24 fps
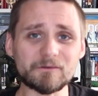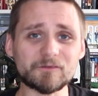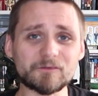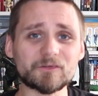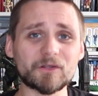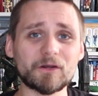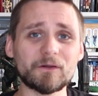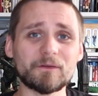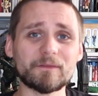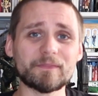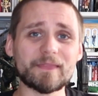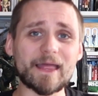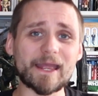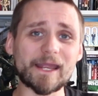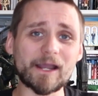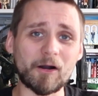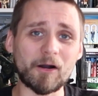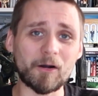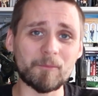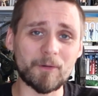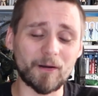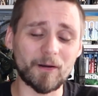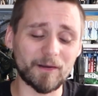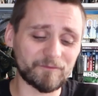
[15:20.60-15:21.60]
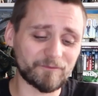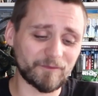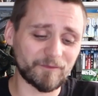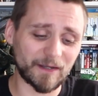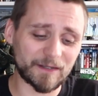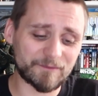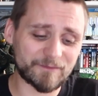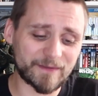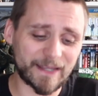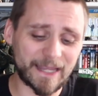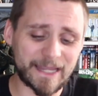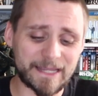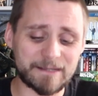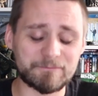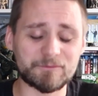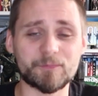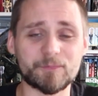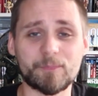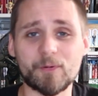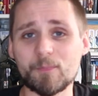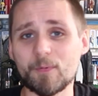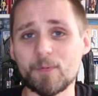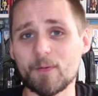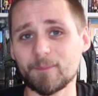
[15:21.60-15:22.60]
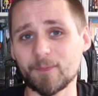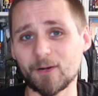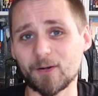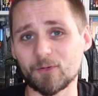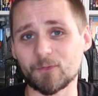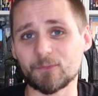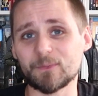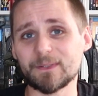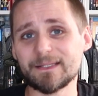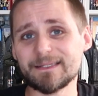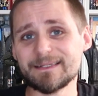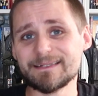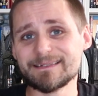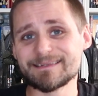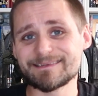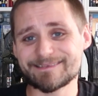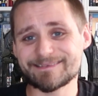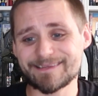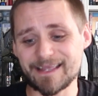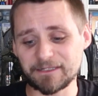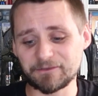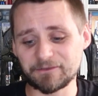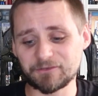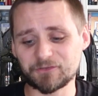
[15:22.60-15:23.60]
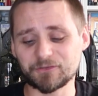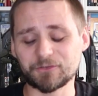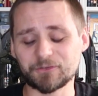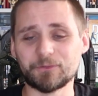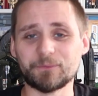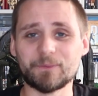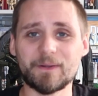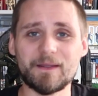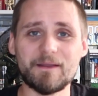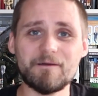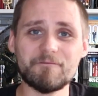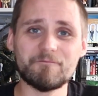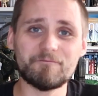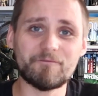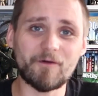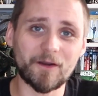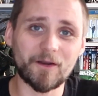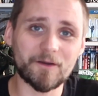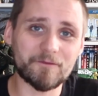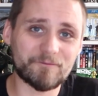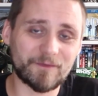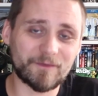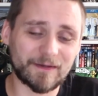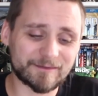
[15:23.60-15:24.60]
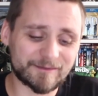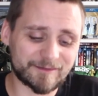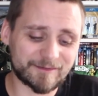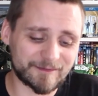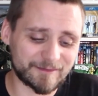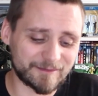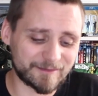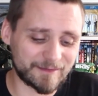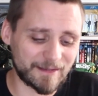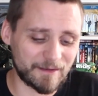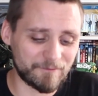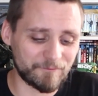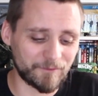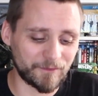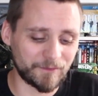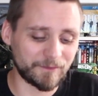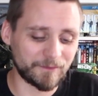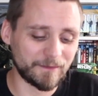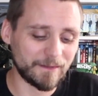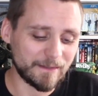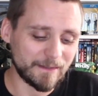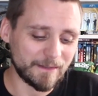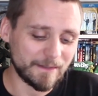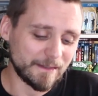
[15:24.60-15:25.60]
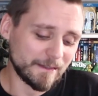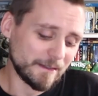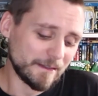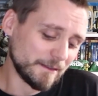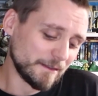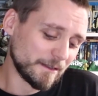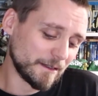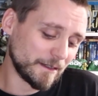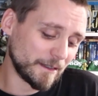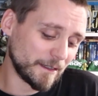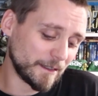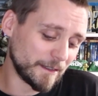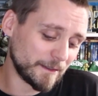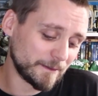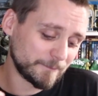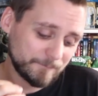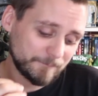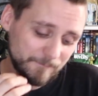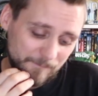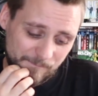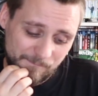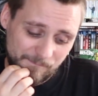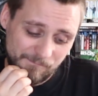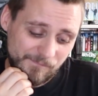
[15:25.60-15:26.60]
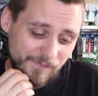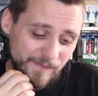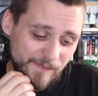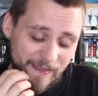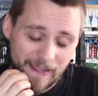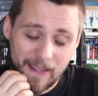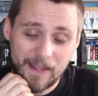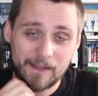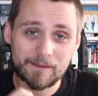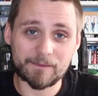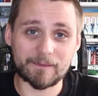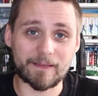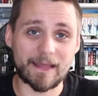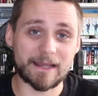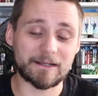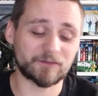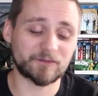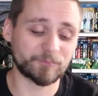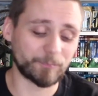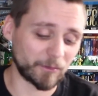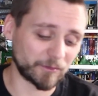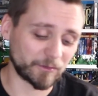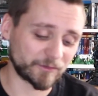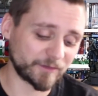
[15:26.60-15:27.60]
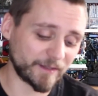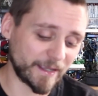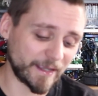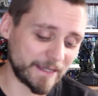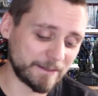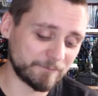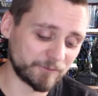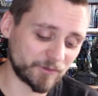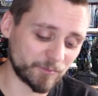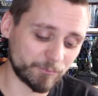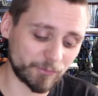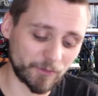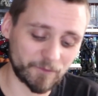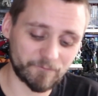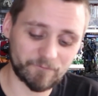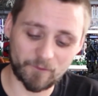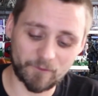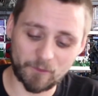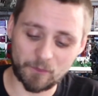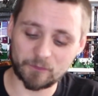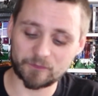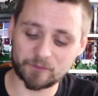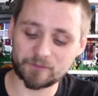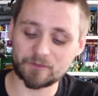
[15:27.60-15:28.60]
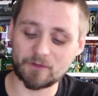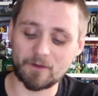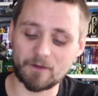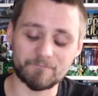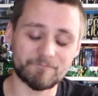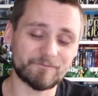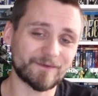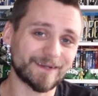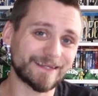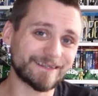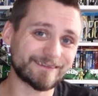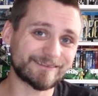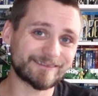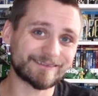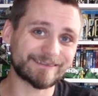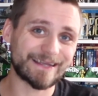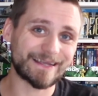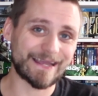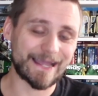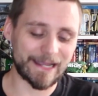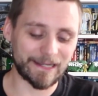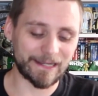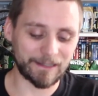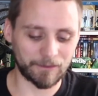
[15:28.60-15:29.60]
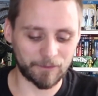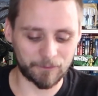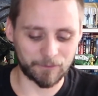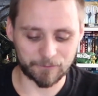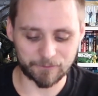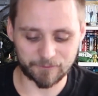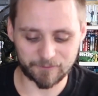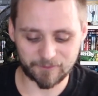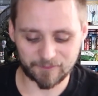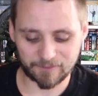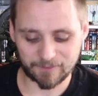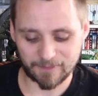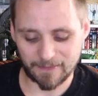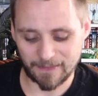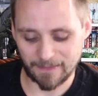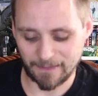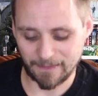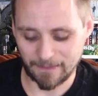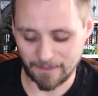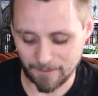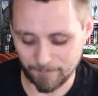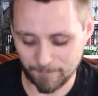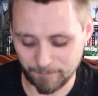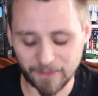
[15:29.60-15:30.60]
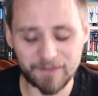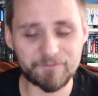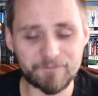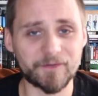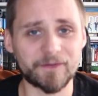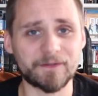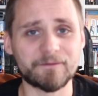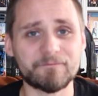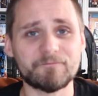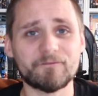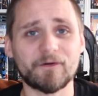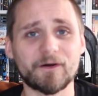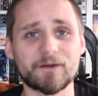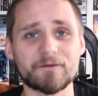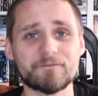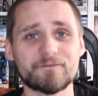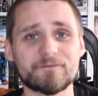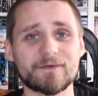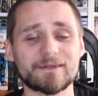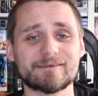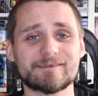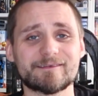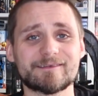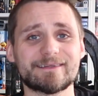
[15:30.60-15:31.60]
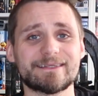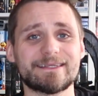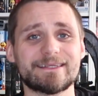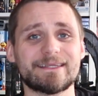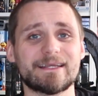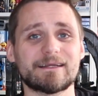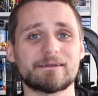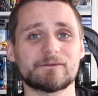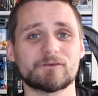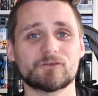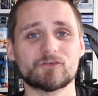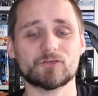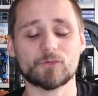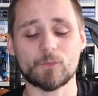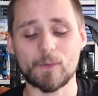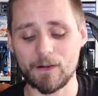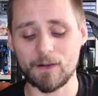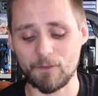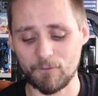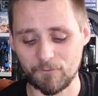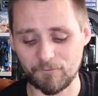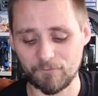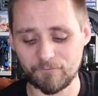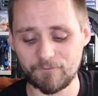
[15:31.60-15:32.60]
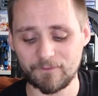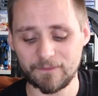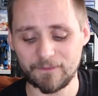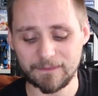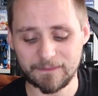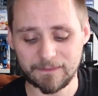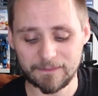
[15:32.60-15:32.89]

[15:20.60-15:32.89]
So they are my 5 games: Tenchu, Final Fantasy VII, the Xbox games, the Brute Force, Conflicts, Halos, Oblivion, and Final Fantasy 12.